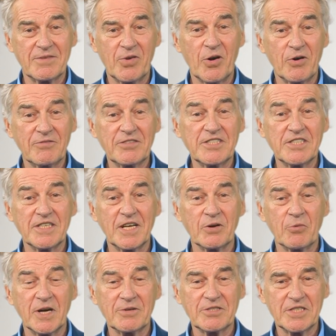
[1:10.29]
or visit our
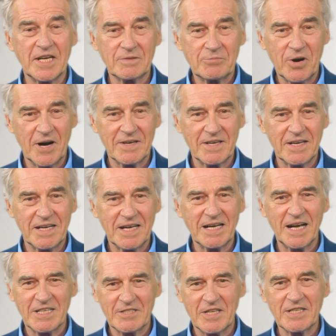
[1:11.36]
website
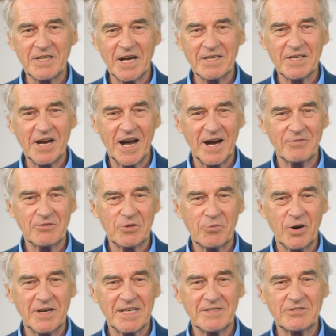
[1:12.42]
partneresi.com for
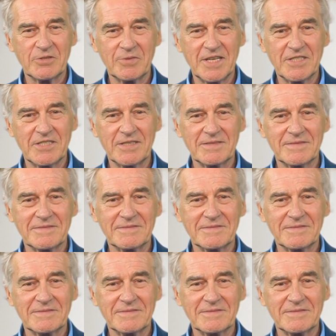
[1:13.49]
more information.